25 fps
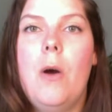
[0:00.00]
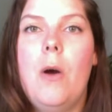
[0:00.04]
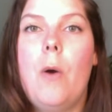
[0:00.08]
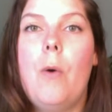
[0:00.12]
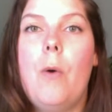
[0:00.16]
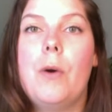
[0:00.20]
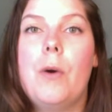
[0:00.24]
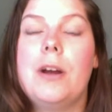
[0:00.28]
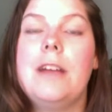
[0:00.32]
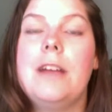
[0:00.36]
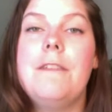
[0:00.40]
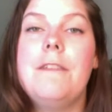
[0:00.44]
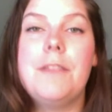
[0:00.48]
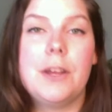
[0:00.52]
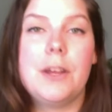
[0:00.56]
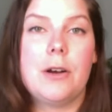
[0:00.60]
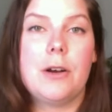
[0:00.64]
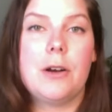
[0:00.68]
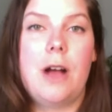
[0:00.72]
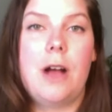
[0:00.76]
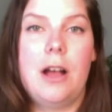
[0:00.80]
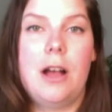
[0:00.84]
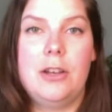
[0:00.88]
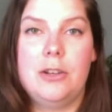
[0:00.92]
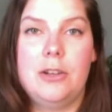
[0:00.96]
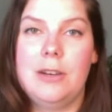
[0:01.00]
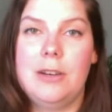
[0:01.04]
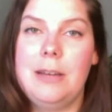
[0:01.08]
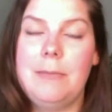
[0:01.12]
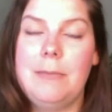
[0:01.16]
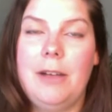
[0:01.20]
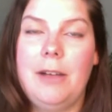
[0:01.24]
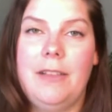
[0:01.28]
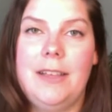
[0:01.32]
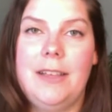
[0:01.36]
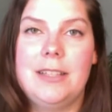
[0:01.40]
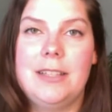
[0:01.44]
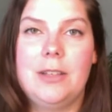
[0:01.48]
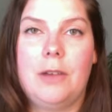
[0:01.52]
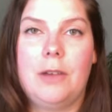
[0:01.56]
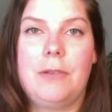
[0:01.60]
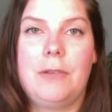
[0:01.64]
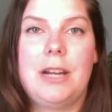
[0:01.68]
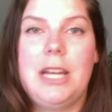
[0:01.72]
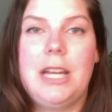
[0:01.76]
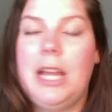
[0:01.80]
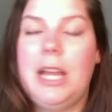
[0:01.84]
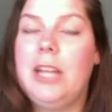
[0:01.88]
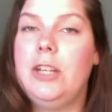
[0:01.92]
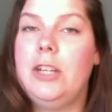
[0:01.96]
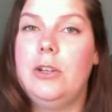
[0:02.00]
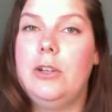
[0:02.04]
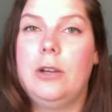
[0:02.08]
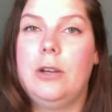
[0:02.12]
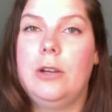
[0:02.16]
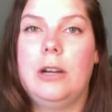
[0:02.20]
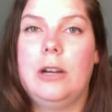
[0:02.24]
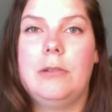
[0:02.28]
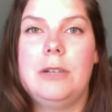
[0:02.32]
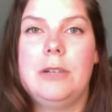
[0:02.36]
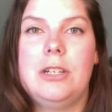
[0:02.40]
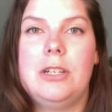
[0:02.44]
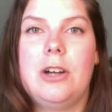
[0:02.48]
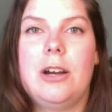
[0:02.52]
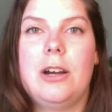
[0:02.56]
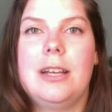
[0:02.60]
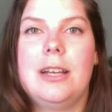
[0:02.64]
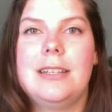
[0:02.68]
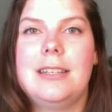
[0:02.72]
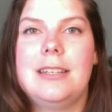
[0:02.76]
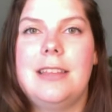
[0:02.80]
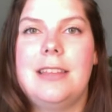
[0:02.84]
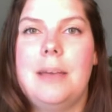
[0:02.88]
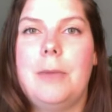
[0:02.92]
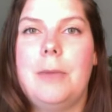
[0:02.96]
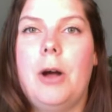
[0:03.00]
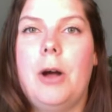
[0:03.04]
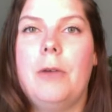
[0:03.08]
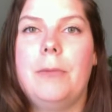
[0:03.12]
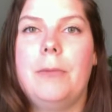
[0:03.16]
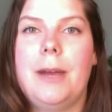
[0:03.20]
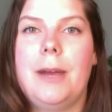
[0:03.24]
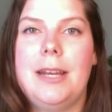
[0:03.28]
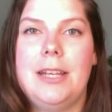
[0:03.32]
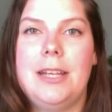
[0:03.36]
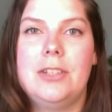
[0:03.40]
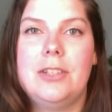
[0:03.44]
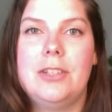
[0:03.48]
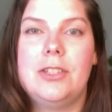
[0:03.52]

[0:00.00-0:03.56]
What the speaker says: Or if they're on your email list already, you can retarget to them already.